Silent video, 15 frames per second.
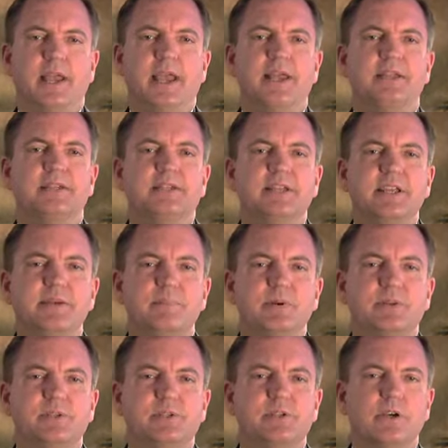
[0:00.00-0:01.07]
and
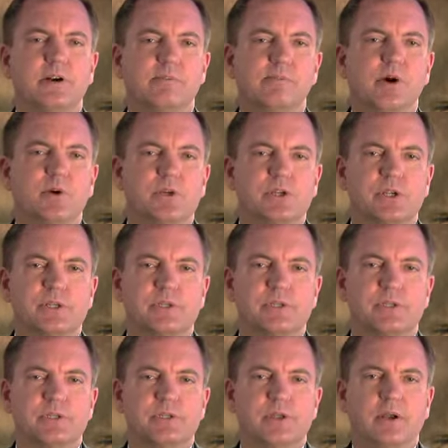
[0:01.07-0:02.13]
deepest
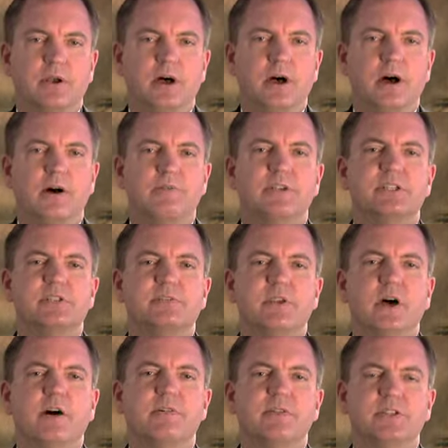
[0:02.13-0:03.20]
emotions of its,
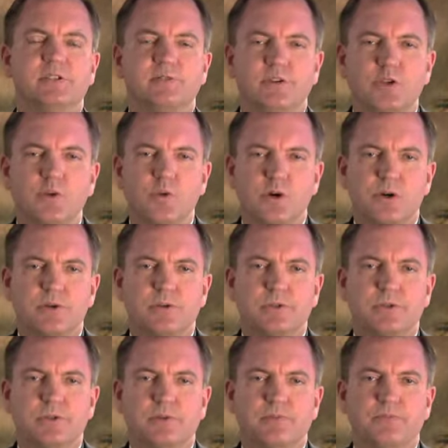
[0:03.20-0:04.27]
of its
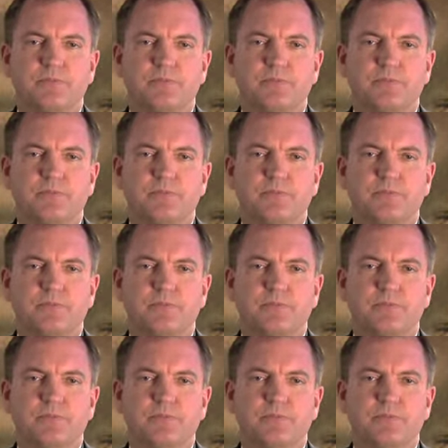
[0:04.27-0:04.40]
viewers.